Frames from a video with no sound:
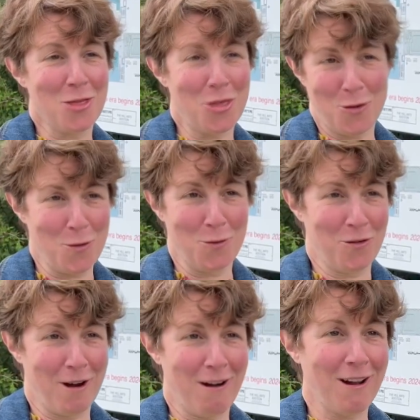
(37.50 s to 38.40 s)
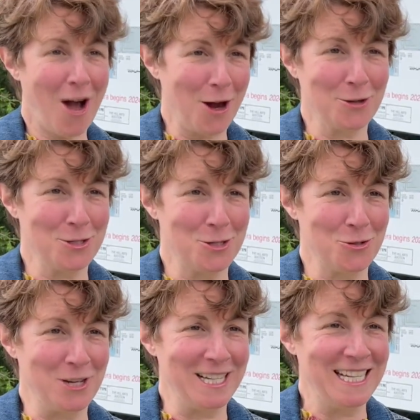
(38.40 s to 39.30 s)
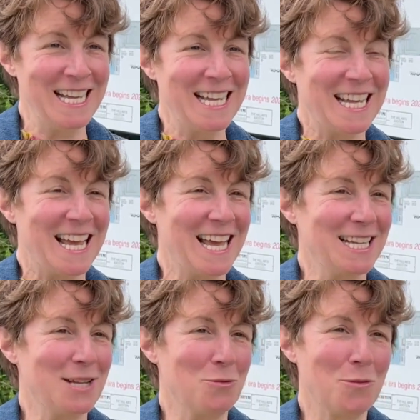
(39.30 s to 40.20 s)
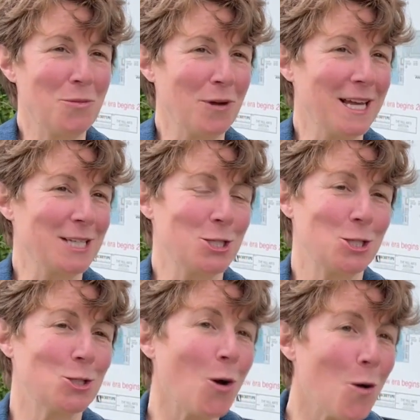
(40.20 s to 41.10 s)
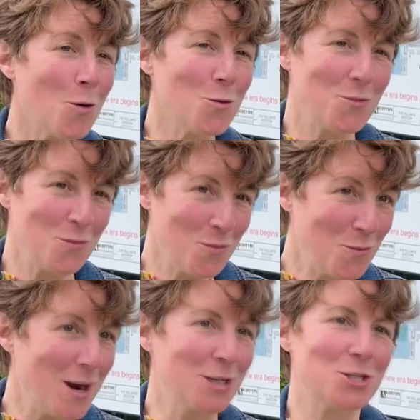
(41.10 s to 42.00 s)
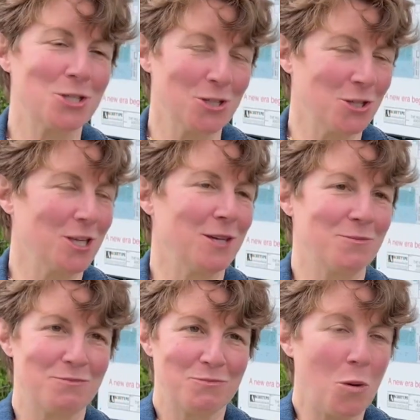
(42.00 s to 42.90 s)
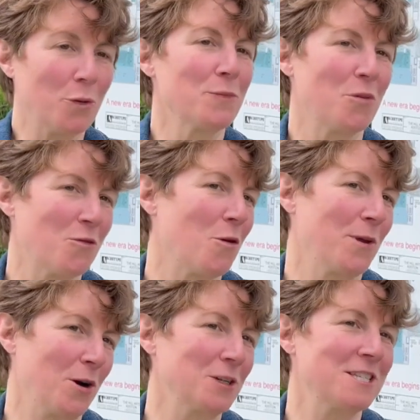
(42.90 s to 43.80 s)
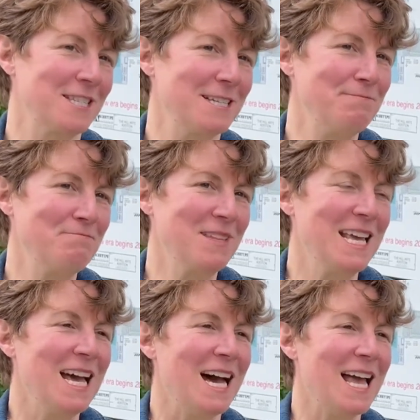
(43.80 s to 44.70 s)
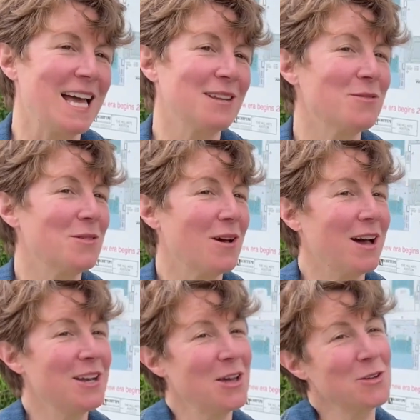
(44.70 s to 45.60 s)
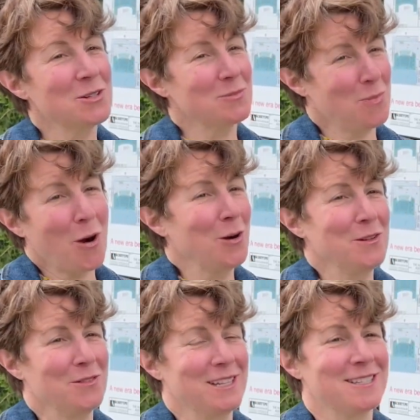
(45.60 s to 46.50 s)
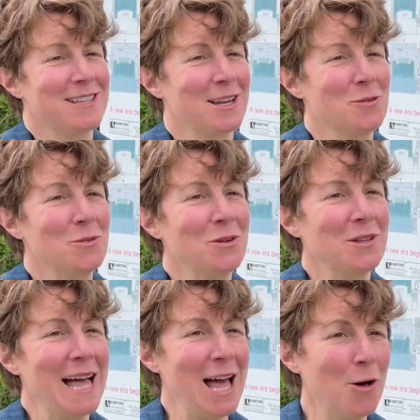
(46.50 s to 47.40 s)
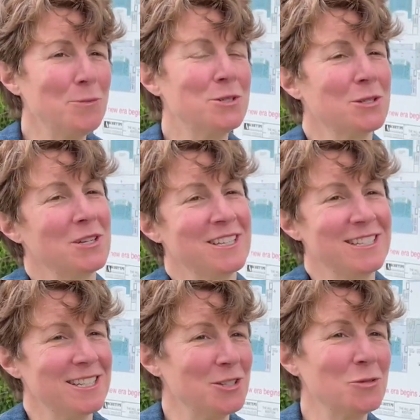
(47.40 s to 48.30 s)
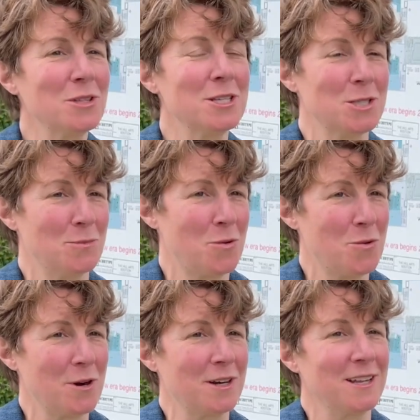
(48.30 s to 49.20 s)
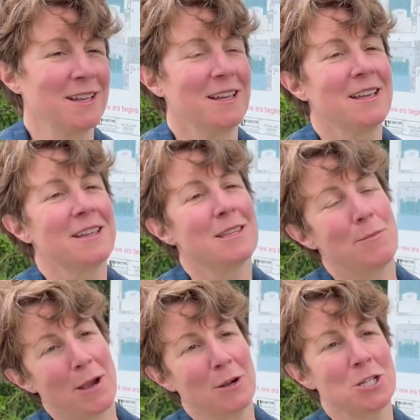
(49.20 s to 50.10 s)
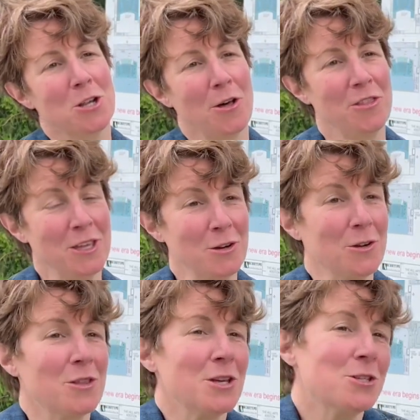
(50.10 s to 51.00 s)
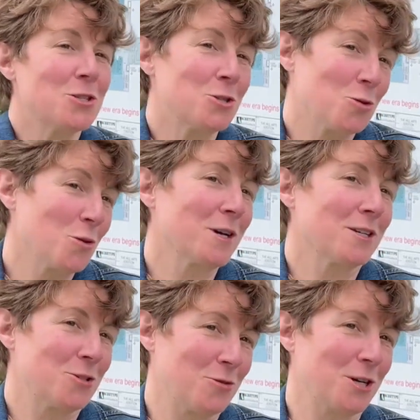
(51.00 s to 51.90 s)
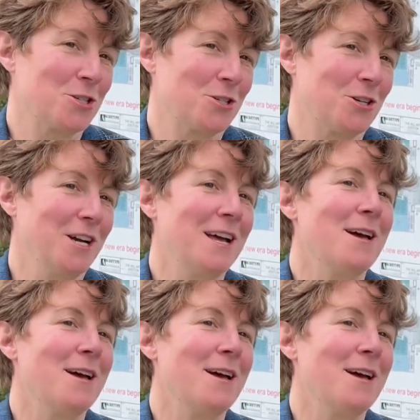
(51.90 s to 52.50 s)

thoroughfare, Congress Street, and it will bring so much to the Portland performing arts scene. And another part of it is that it will help to continually support the Parish Hall Theater, the historic structure